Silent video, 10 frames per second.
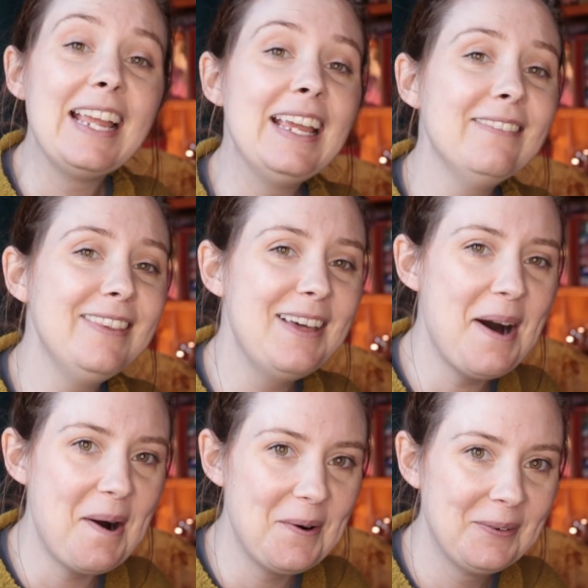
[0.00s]
Even
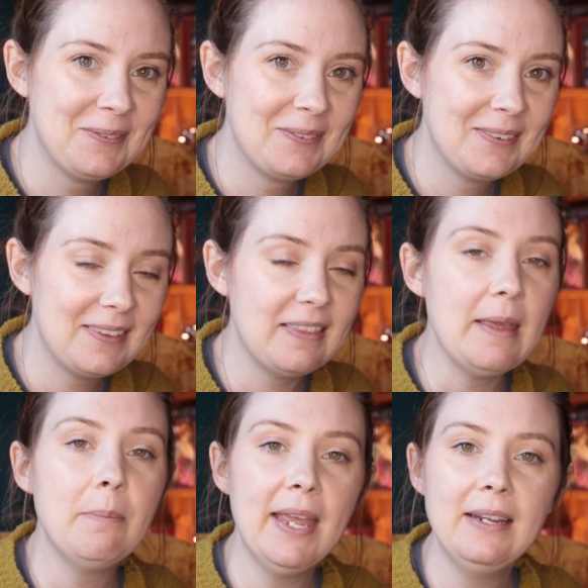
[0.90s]
though
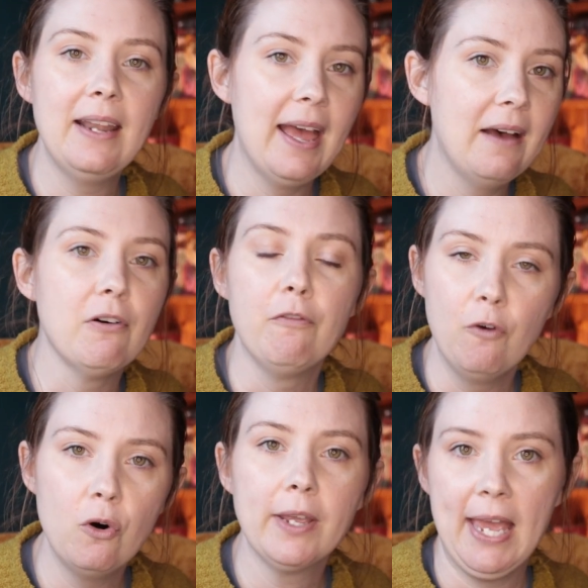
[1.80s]
they paid to have a
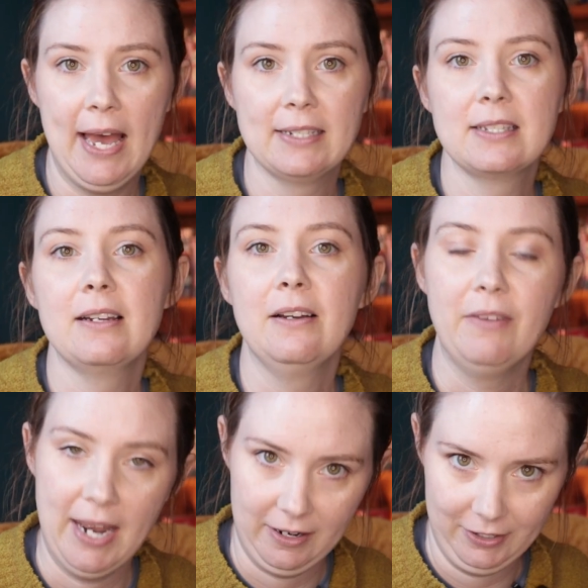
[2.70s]
full cast of
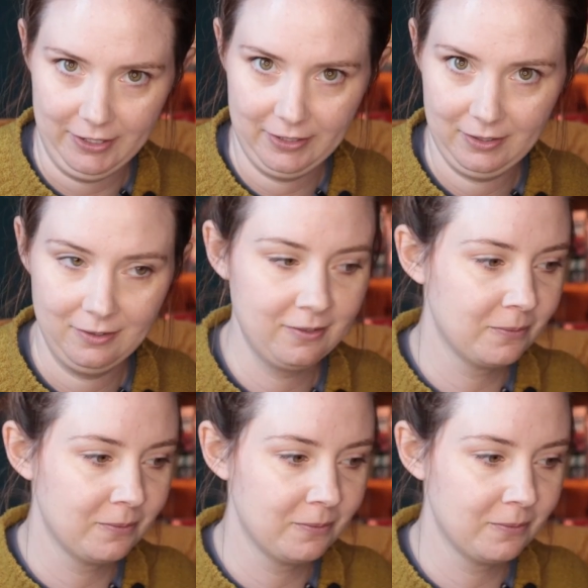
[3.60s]
actors.